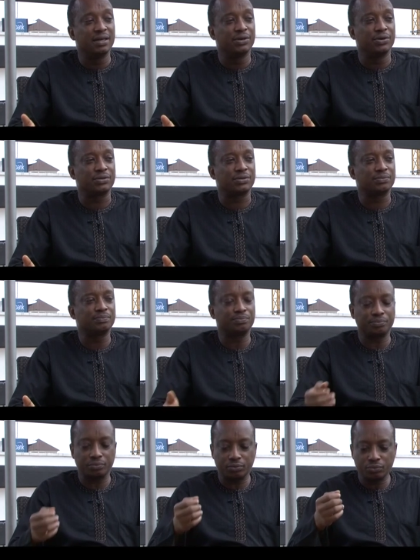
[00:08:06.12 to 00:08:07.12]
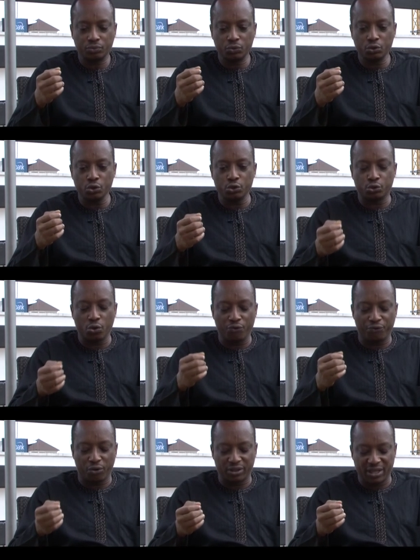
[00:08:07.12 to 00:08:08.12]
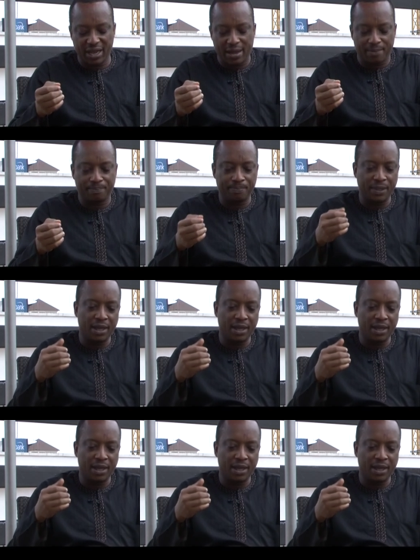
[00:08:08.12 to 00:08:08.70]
Lagos. So for them,